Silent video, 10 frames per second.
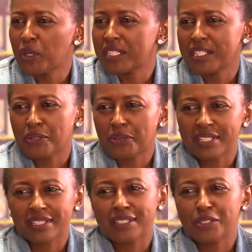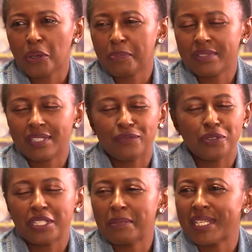always in trousers and tops. If
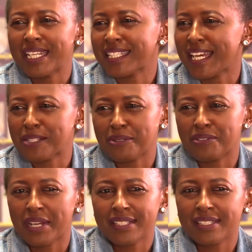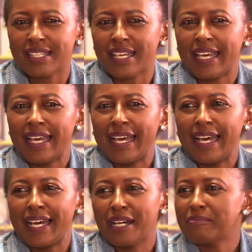you see me in a skirt or dress,
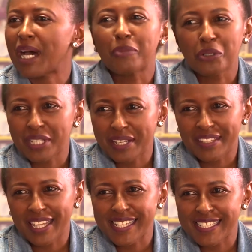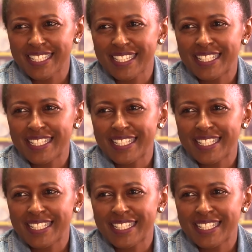I'm not driving that day.